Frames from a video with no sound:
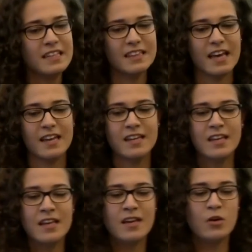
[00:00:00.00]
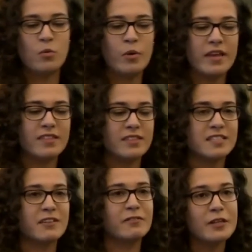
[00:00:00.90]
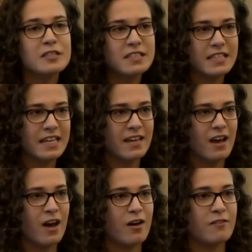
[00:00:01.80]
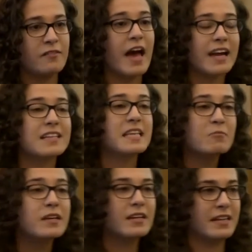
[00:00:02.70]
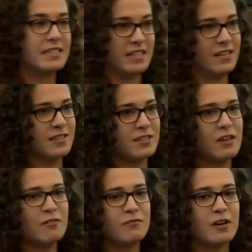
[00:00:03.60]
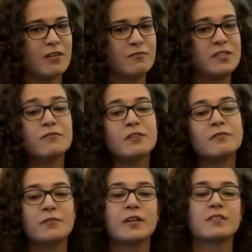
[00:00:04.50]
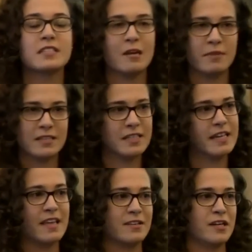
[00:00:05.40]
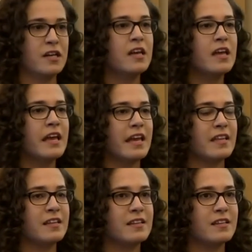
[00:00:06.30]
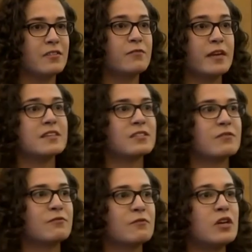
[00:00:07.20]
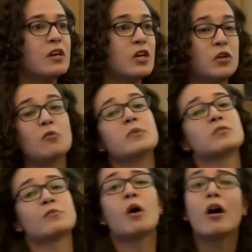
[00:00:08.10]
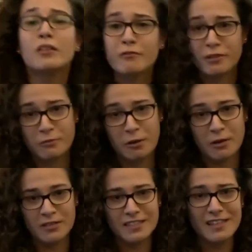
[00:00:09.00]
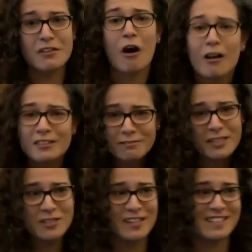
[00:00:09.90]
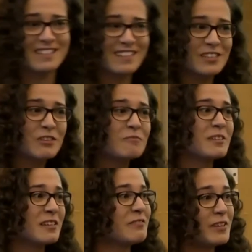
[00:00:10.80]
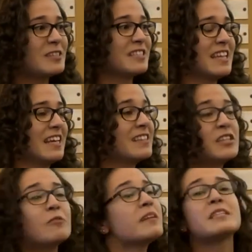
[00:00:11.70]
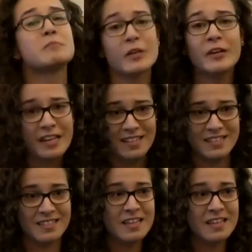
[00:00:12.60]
that with diversity of academic ideas, of different fields coming together in the face of humans from all over the world, in all the richness that the human diversity, that the human experience